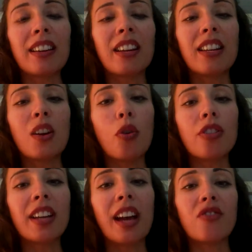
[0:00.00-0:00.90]
in order
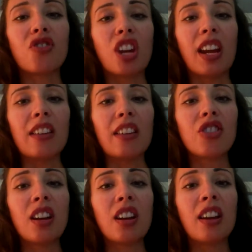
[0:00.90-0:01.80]
to have change
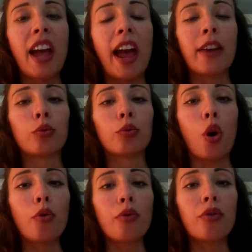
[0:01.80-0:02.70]
and
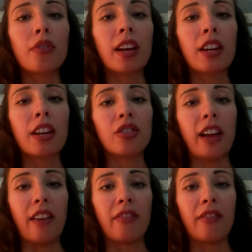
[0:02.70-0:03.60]
growth in your
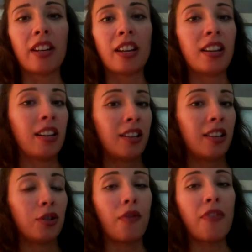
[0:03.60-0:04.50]
life.
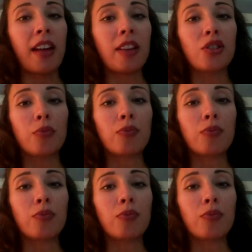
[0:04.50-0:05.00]
So if that's a